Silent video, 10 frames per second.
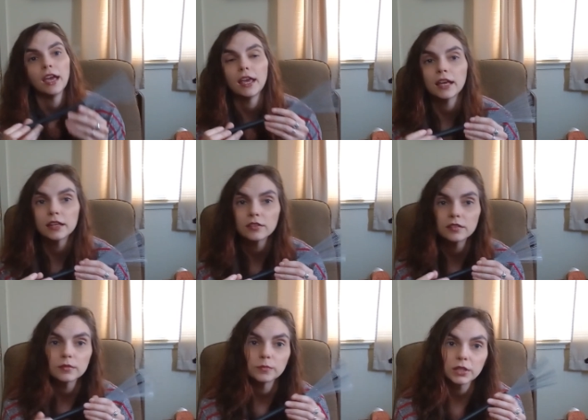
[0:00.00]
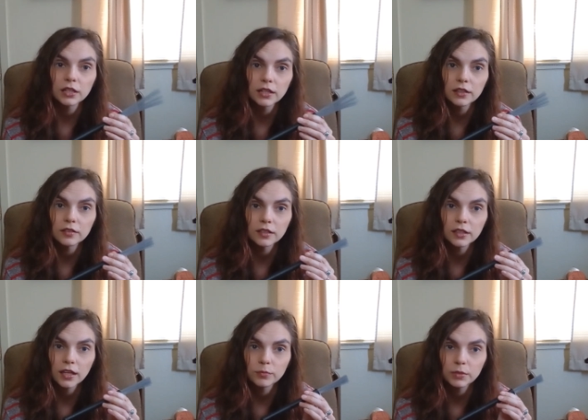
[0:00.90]
And because
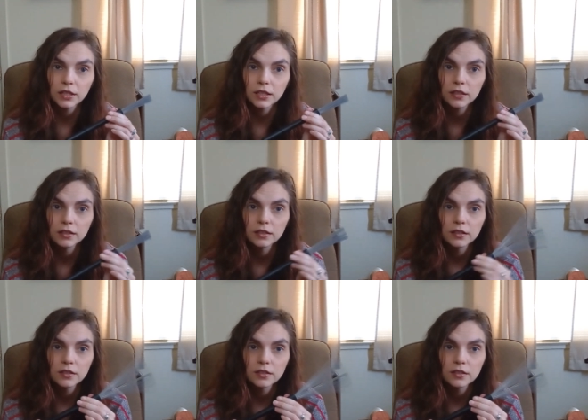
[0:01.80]
it can be